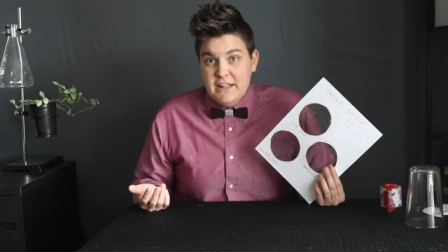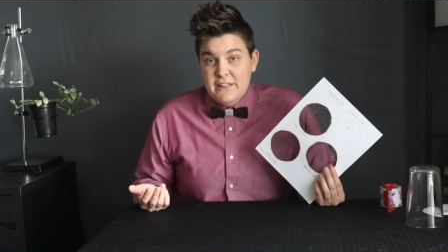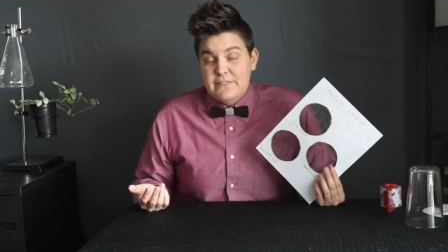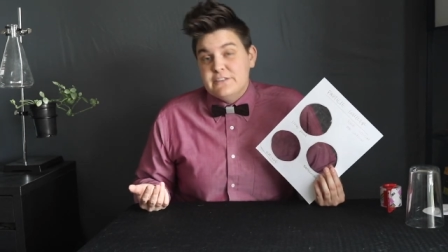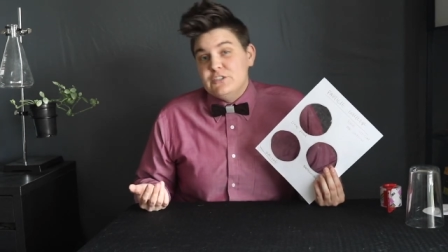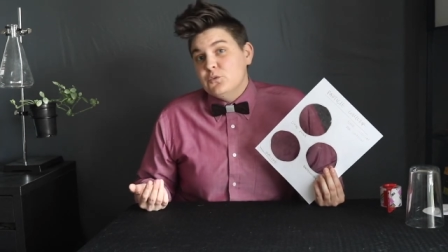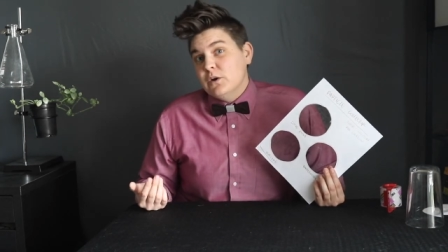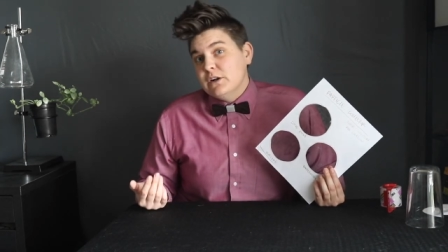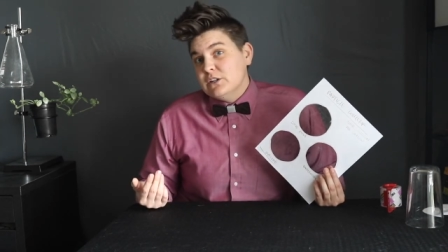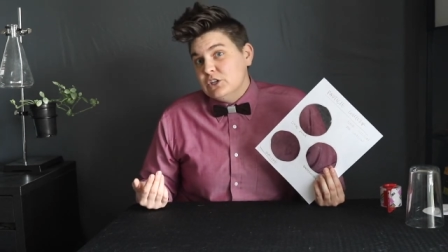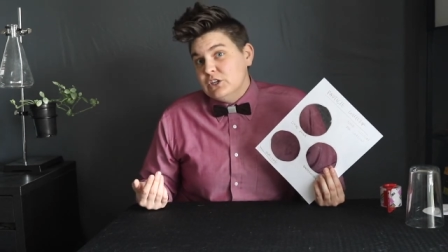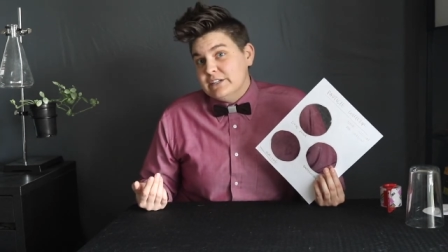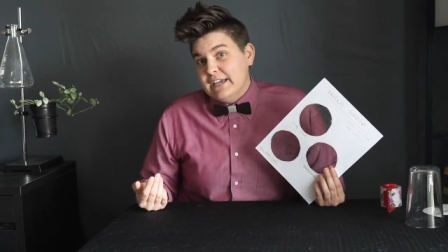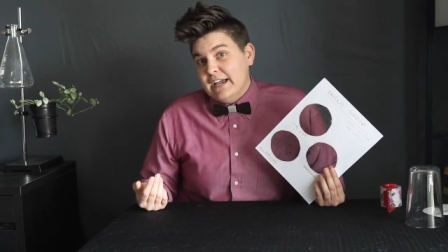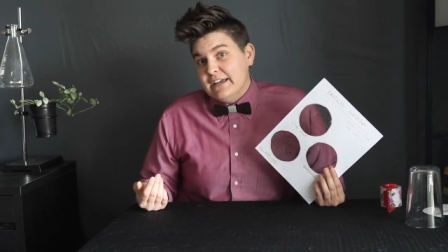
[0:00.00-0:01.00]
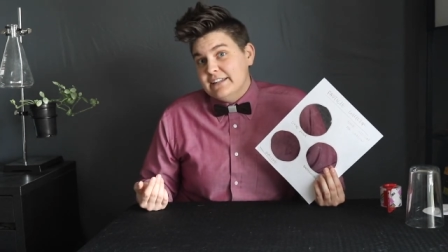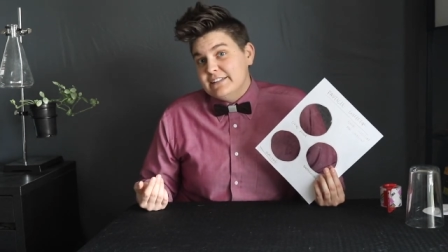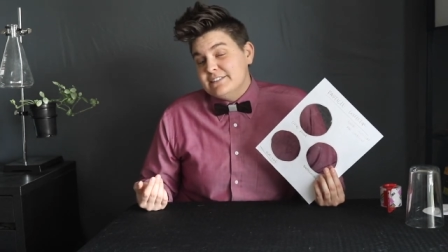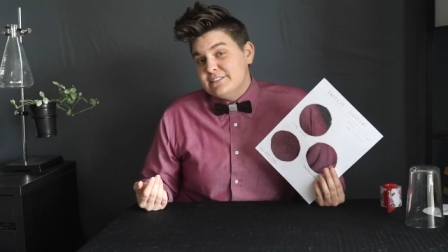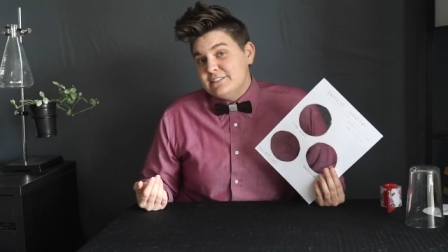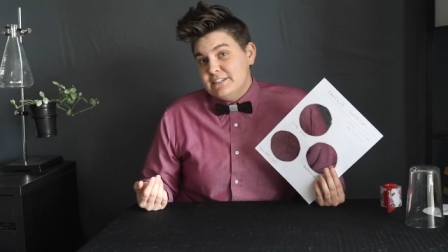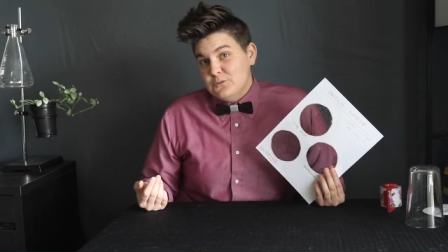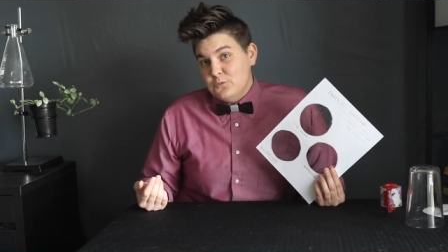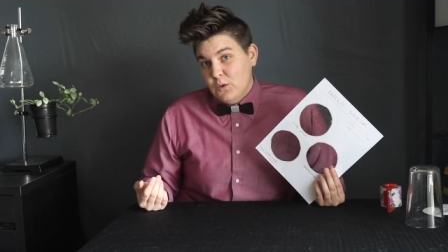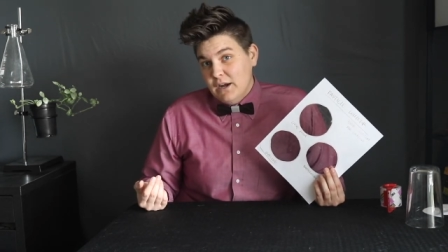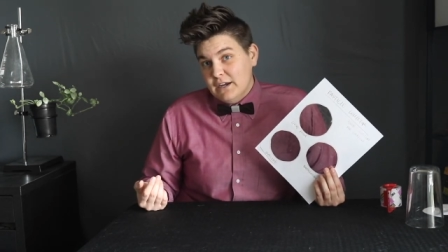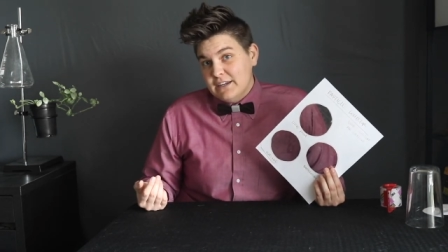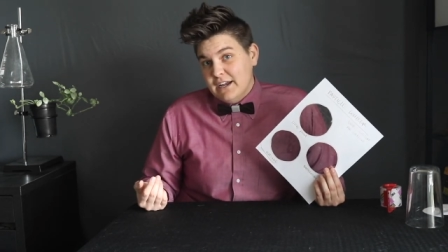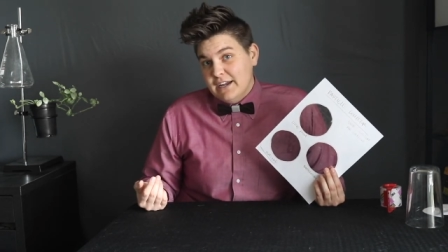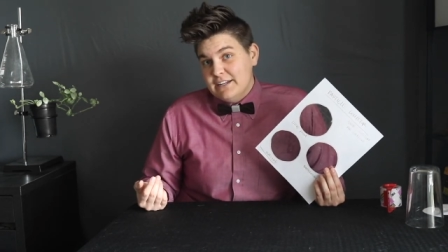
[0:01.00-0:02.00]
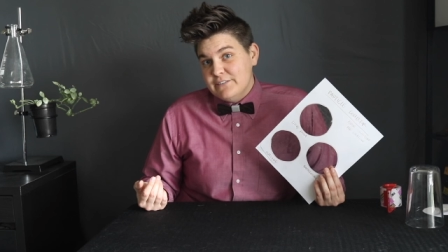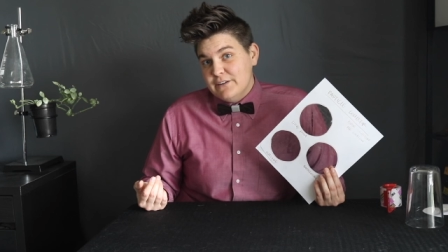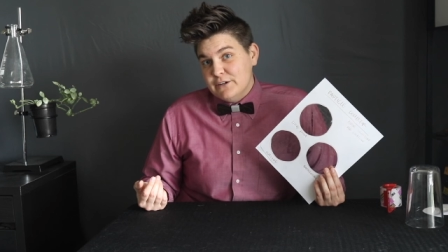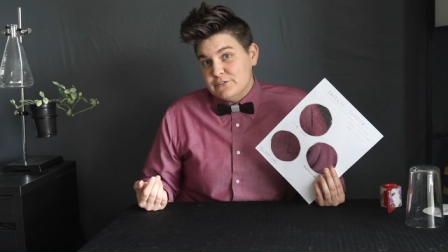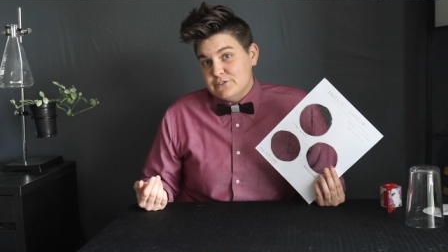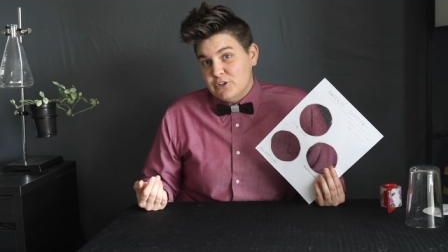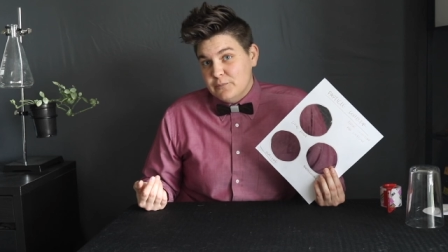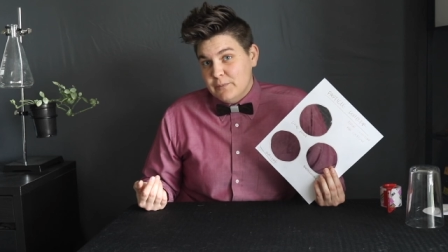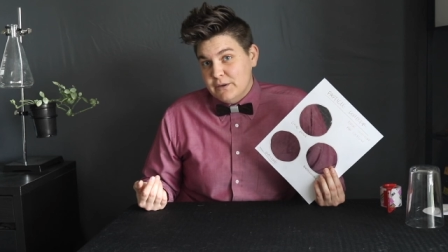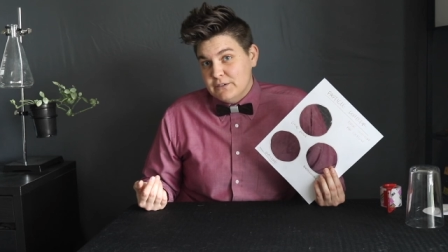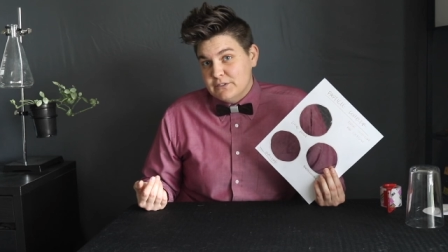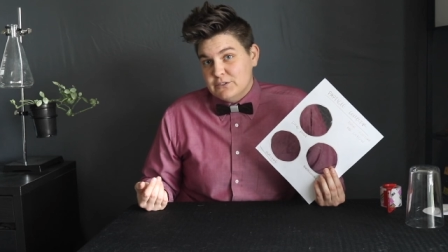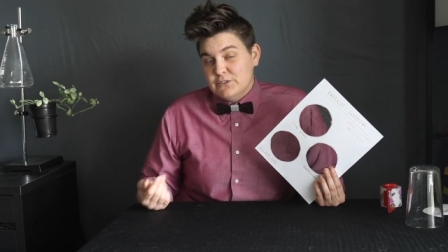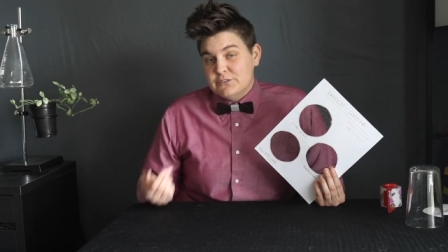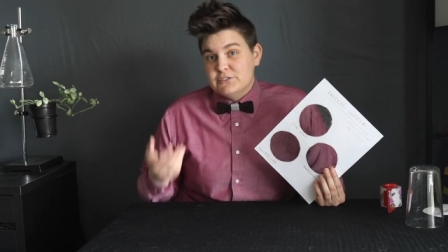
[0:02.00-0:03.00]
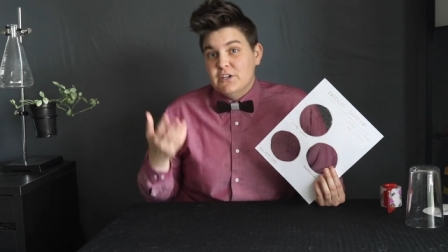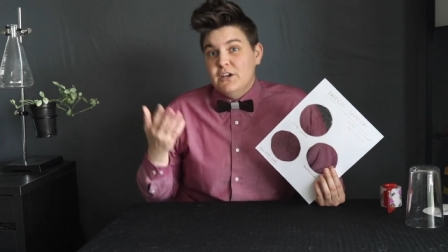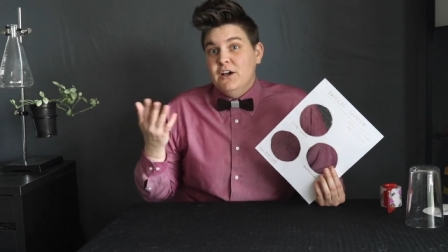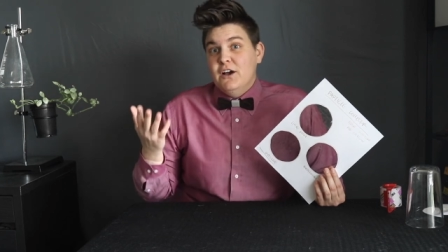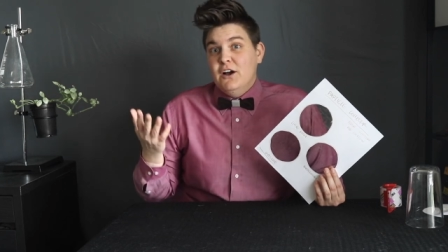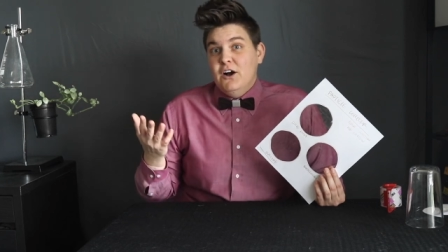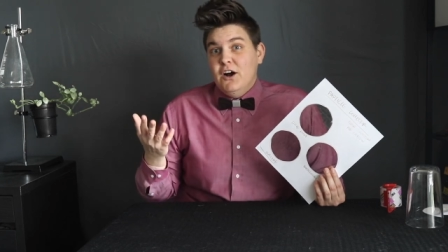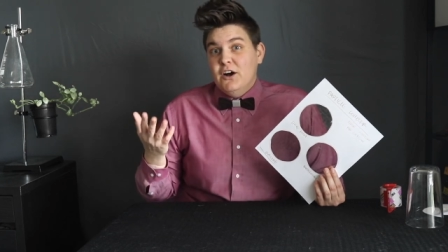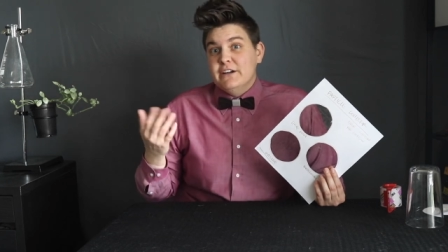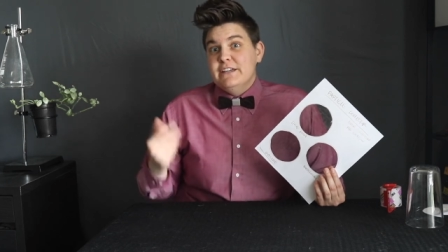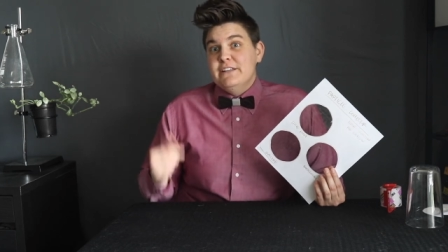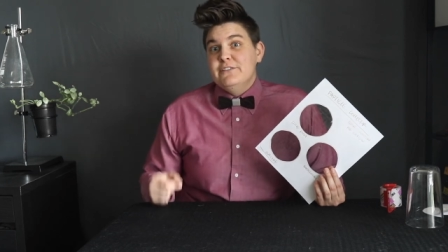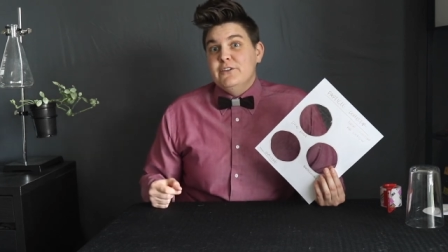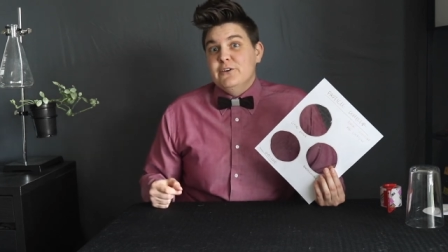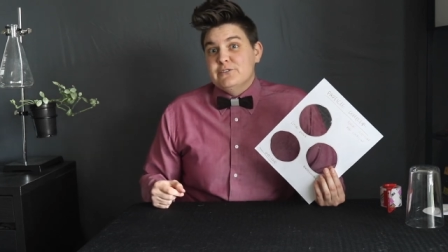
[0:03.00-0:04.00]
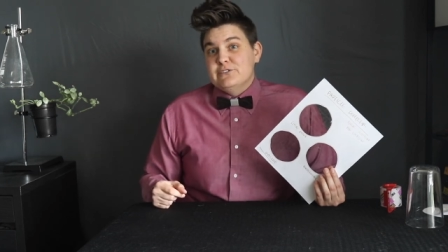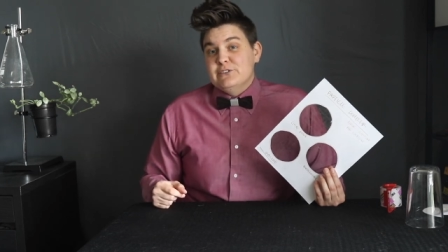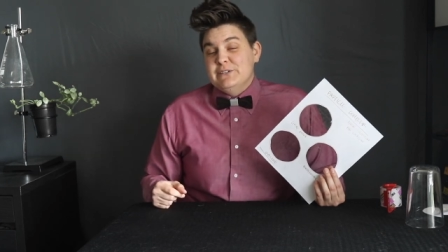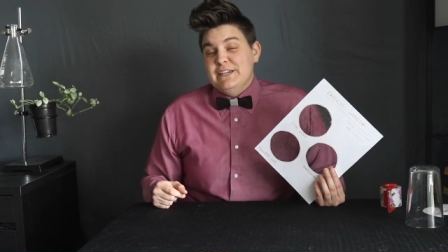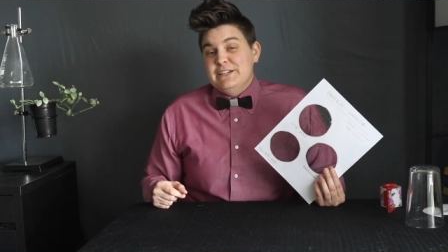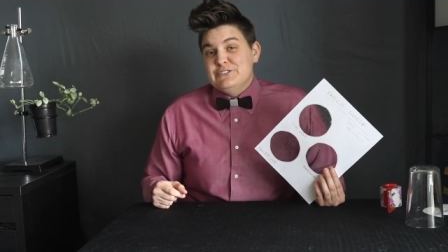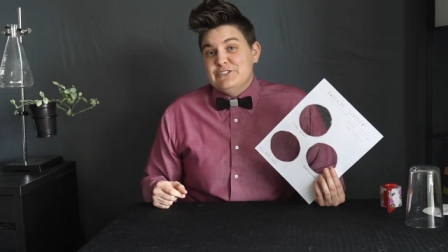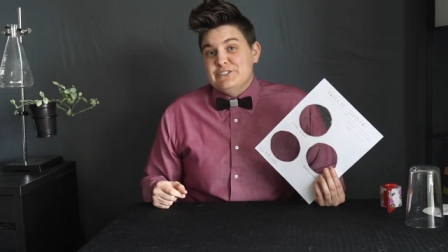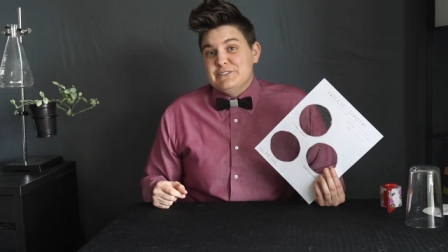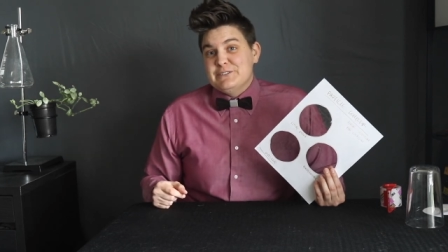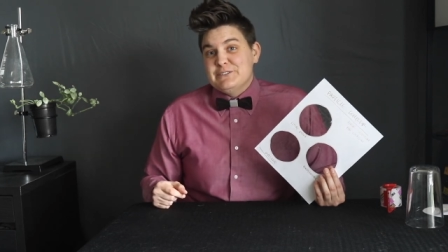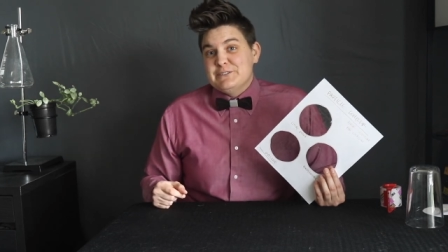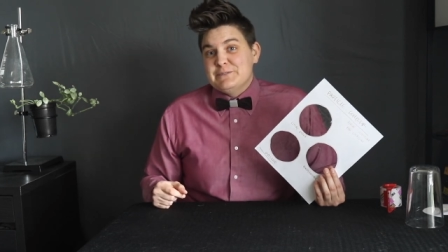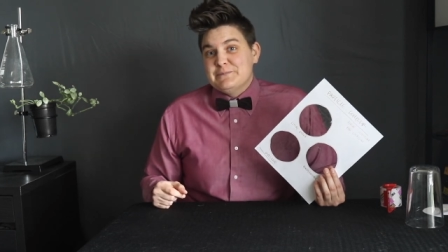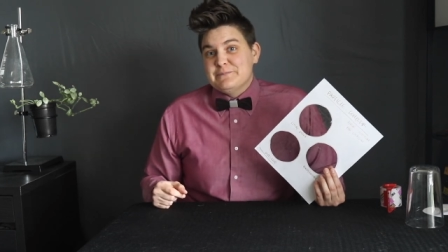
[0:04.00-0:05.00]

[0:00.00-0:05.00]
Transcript: that you want to look at and see what kind of aerosol particles are in those locations.